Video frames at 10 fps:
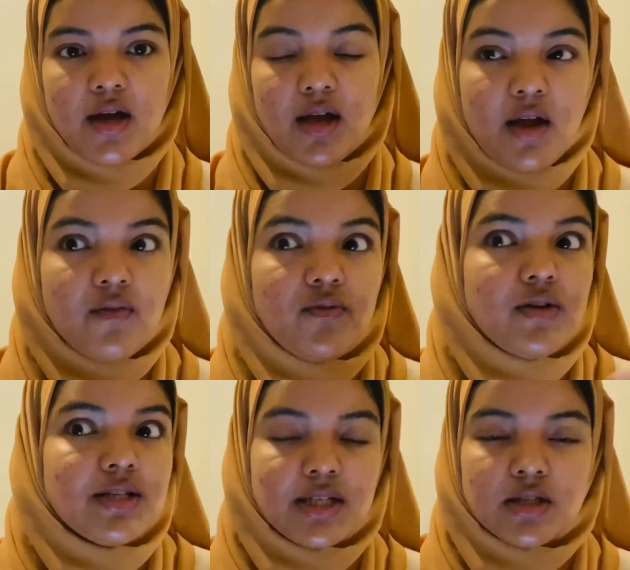every
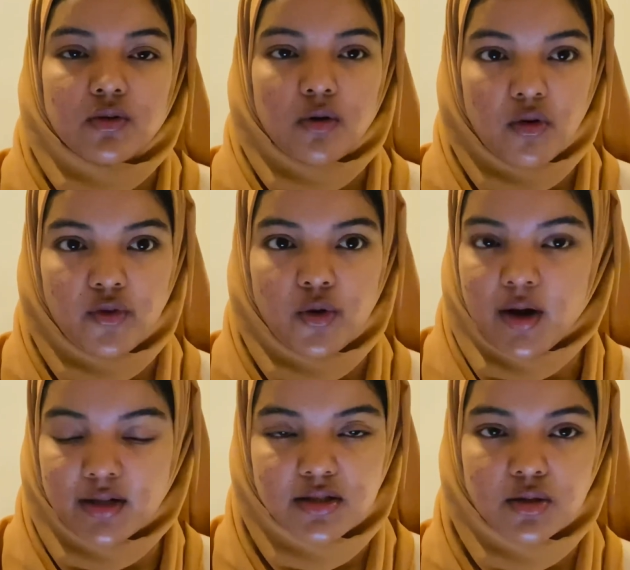detail of your
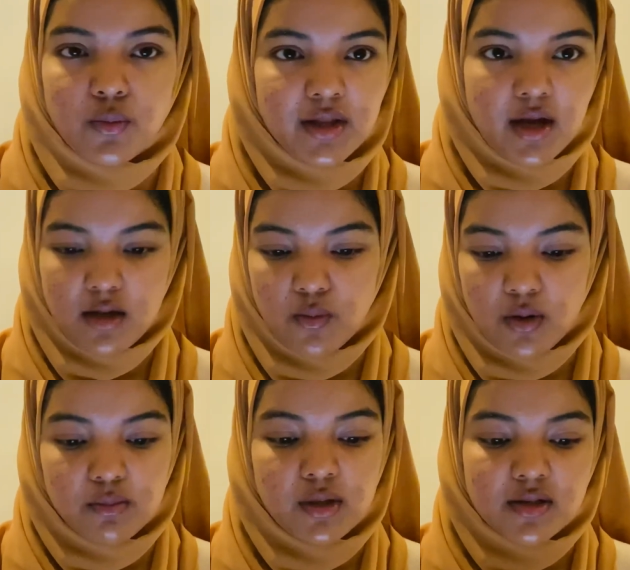answer with anyone,
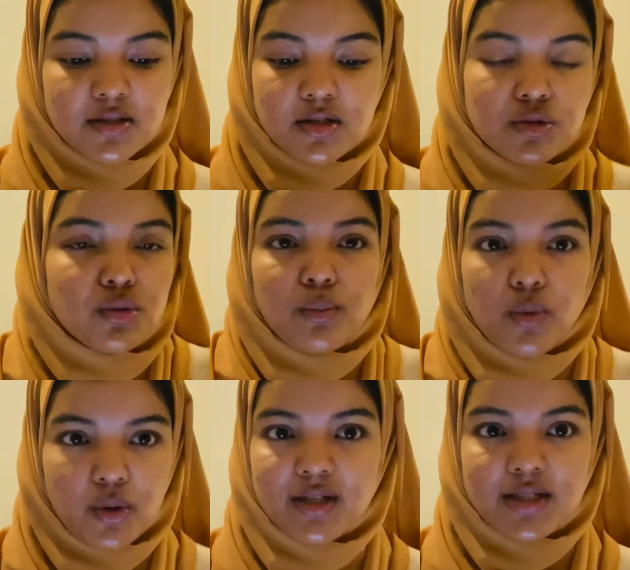because there's no
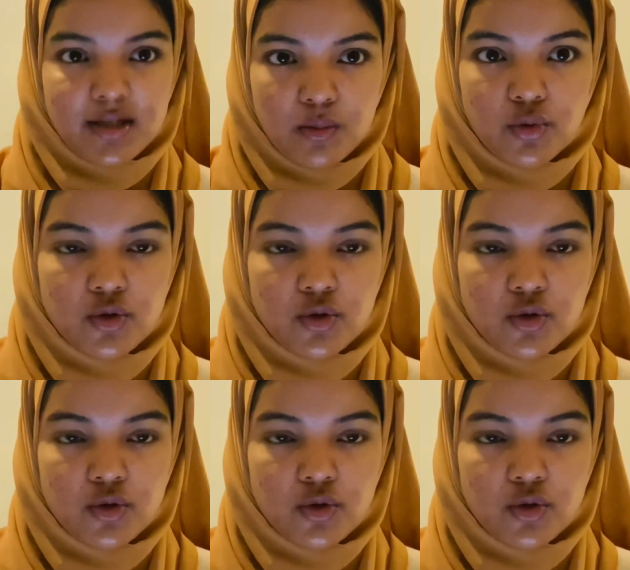point anymore.